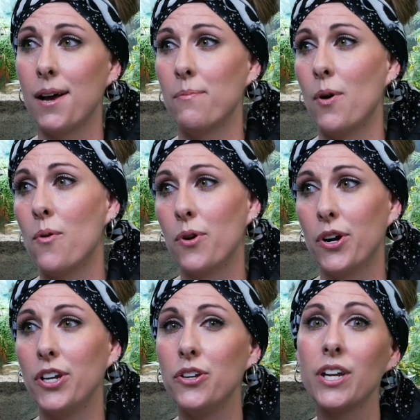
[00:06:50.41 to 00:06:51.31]

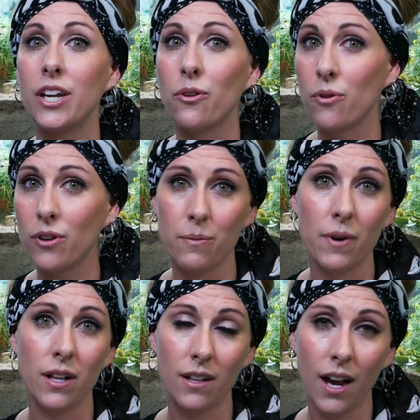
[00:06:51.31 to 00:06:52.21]
or you can order them
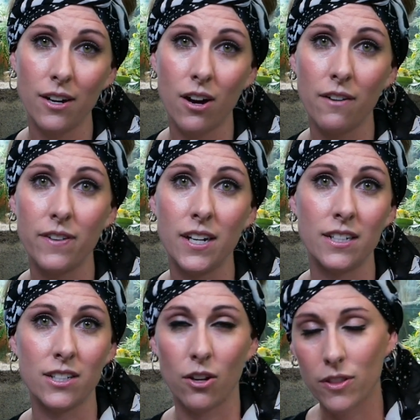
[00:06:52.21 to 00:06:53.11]
online often,
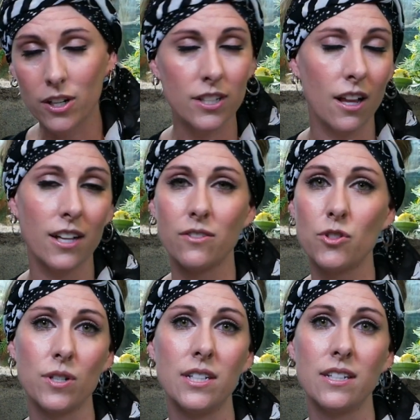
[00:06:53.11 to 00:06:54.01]
and so there's lots of
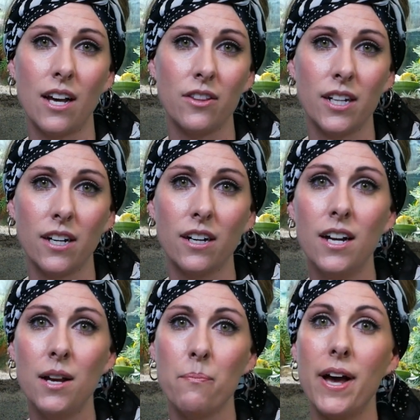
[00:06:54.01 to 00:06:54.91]
choices out there.
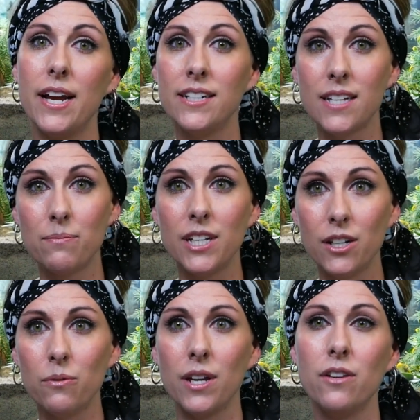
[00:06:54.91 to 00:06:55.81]
But it's up to
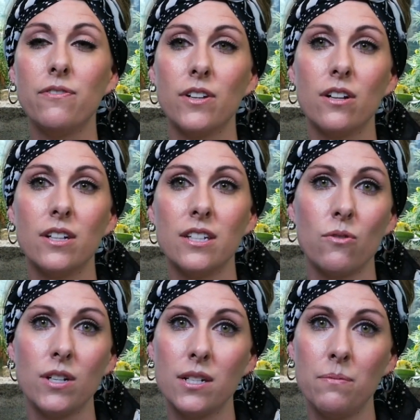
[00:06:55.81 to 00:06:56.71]
you what you feel is
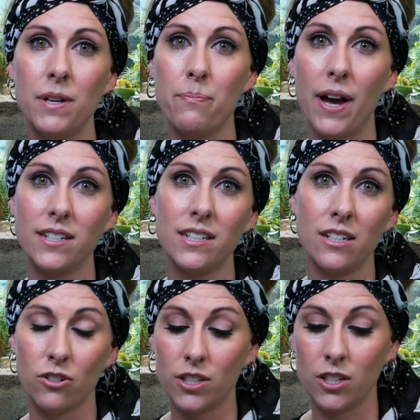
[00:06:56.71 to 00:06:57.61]
going to be best in
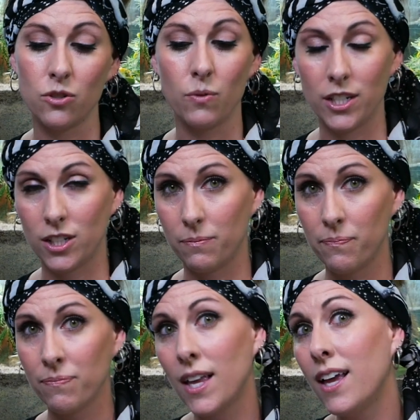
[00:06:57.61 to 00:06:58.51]
your situation.
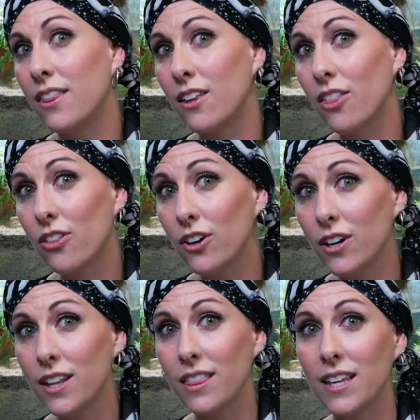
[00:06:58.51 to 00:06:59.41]
The
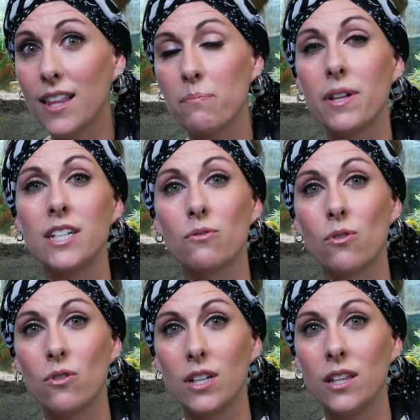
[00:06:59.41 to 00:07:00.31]
third thing that plays a
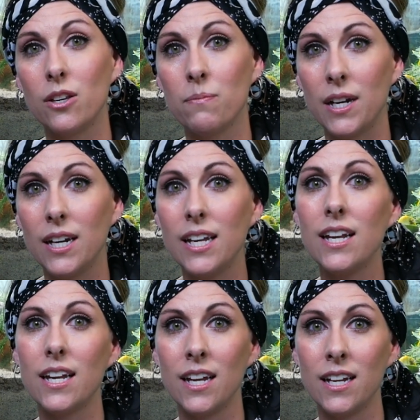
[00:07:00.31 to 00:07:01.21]
role in the
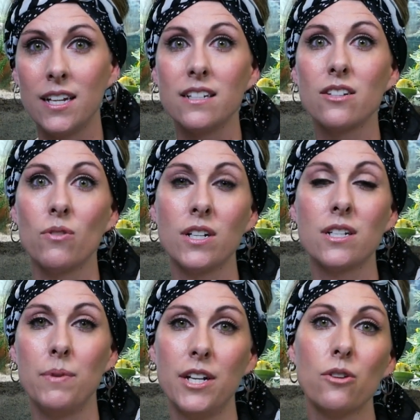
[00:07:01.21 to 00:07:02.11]
humidity is going
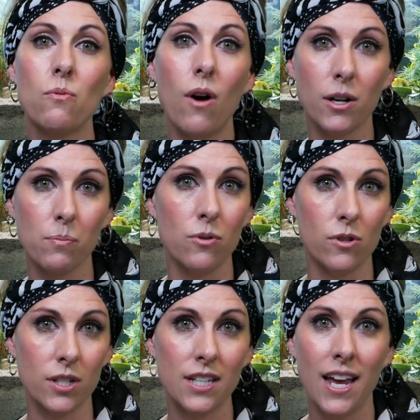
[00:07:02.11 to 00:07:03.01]
to be your water pools.